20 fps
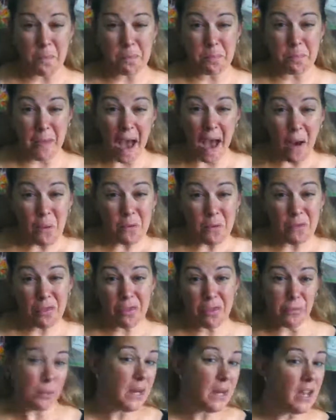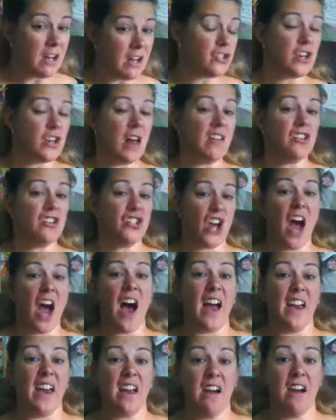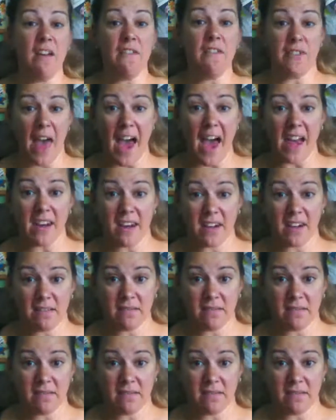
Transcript: about $300 shy of that